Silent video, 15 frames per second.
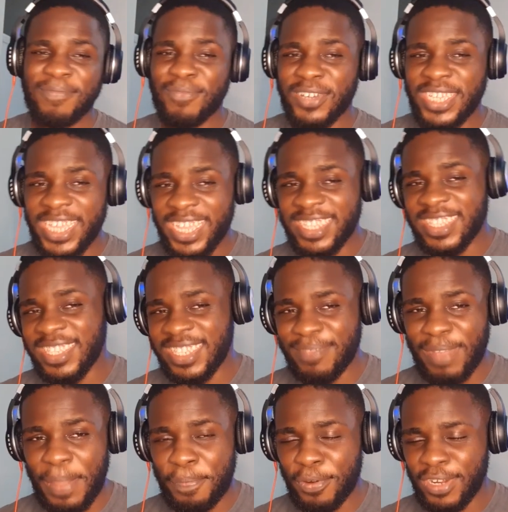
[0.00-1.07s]
But yes, it's
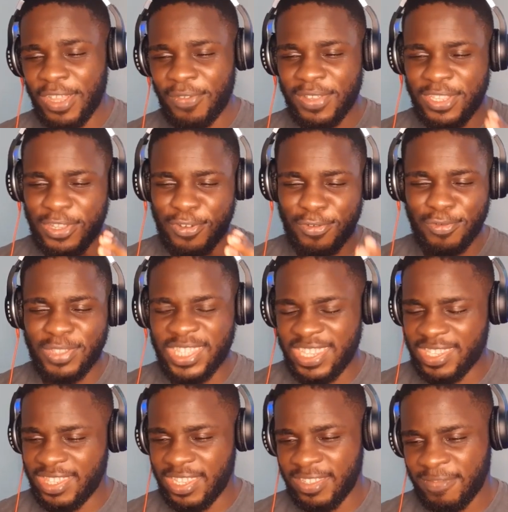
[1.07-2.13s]
my problem with the whole
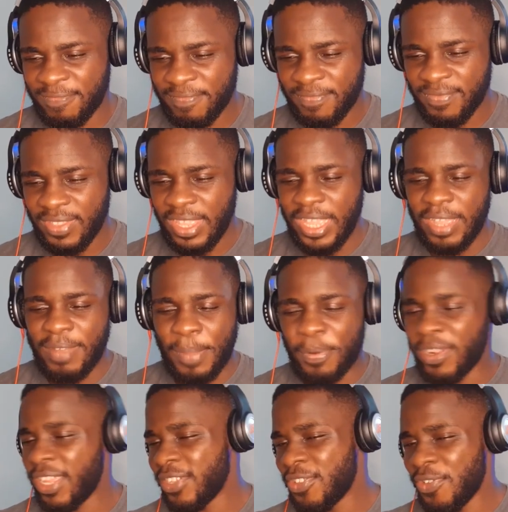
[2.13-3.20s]
this thing. My
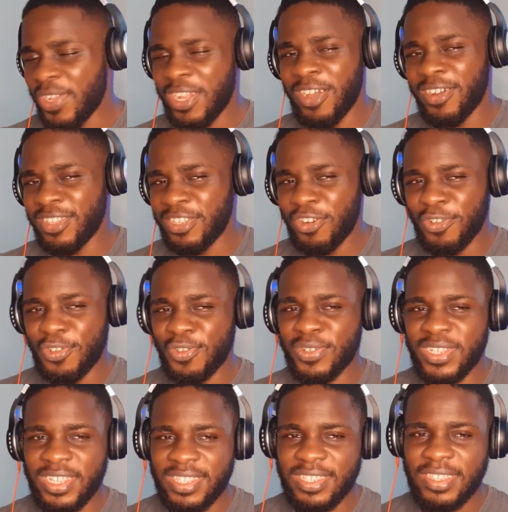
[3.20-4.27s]
problem is not with Kao Denero
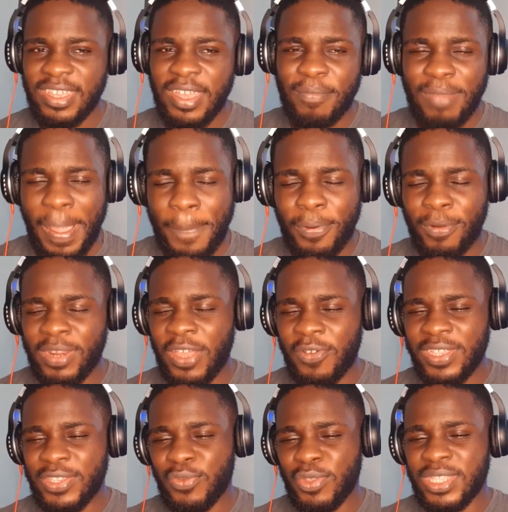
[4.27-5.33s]
doing it. My problem
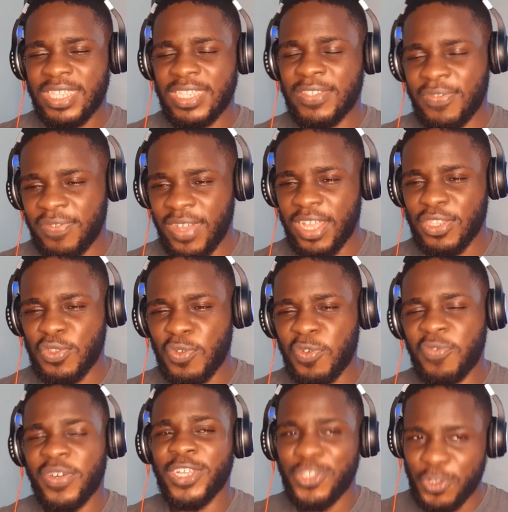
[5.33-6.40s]
is with his fans
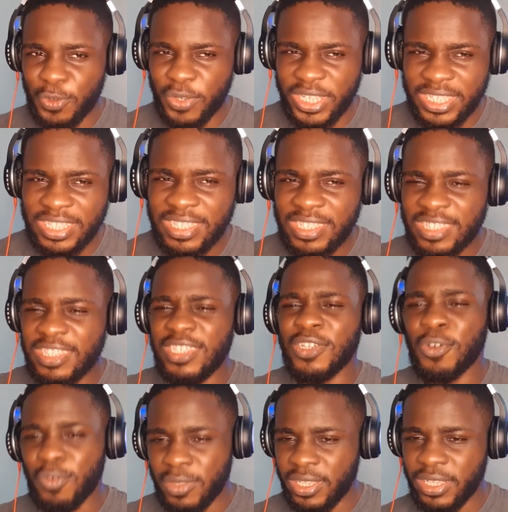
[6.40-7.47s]
overdoing the
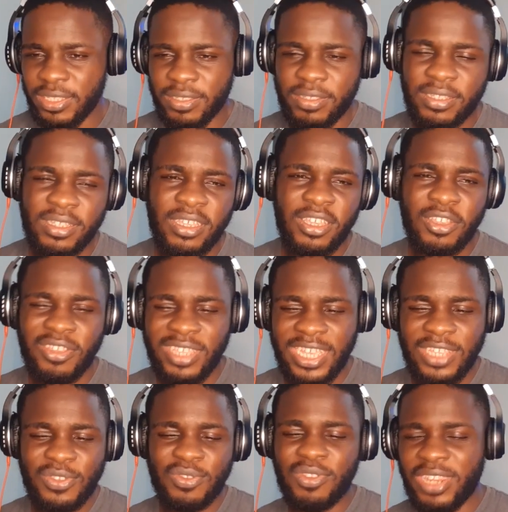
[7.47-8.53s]
whole thing. He
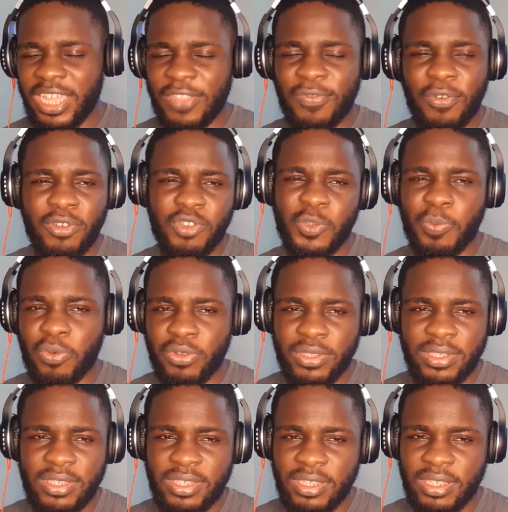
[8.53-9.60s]
has to know that it's for the
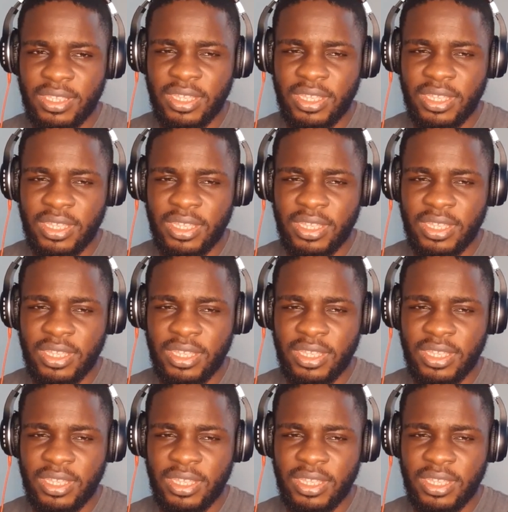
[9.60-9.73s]
sports.